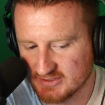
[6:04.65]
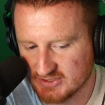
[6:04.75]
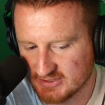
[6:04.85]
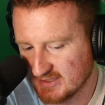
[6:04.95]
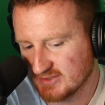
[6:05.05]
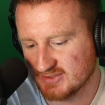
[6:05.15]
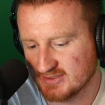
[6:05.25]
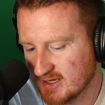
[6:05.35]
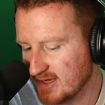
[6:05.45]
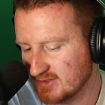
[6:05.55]
It's
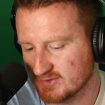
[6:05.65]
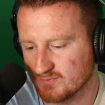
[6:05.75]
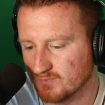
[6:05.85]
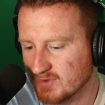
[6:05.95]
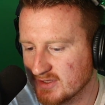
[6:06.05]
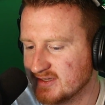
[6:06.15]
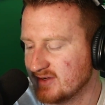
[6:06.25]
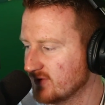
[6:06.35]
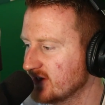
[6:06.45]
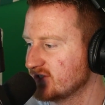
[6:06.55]
just, it
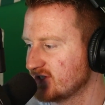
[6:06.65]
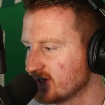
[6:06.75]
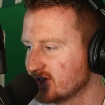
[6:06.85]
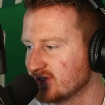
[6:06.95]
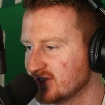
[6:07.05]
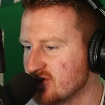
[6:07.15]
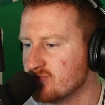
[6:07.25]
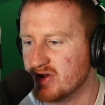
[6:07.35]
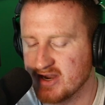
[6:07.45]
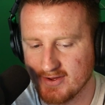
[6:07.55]
really sucks to see,
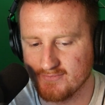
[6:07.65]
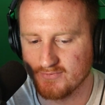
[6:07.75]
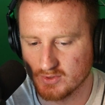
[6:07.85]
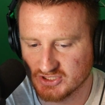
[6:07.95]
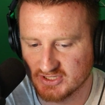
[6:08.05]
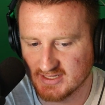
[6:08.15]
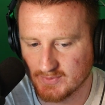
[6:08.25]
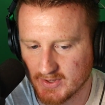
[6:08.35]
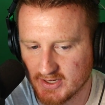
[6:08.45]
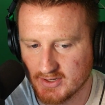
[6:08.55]
but
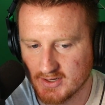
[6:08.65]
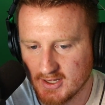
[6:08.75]
unfortunately what